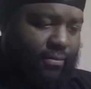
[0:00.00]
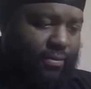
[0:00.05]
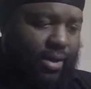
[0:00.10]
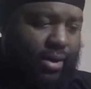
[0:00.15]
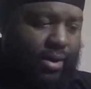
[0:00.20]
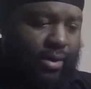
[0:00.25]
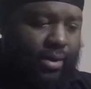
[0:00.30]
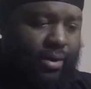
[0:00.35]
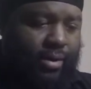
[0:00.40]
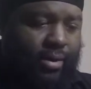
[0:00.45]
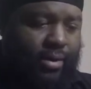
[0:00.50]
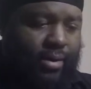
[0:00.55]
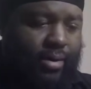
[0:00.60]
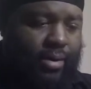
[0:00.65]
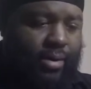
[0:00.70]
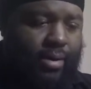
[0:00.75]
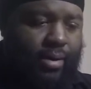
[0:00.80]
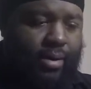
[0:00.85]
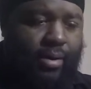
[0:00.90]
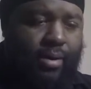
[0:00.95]
flutter.
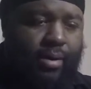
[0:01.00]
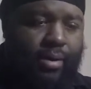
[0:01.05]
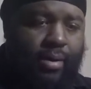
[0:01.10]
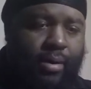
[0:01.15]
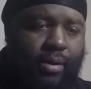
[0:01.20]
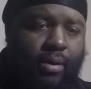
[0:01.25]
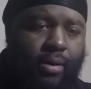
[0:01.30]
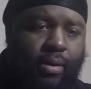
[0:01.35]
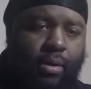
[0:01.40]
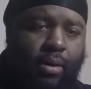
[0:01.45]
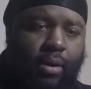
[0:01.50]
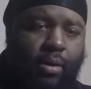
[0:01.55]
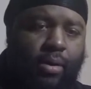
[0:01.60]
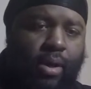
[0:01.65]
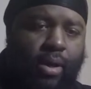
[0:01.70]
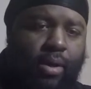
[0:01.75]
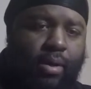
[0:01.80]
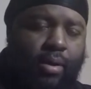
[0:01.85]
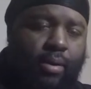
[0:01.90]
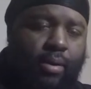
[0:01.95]
Oh yeah.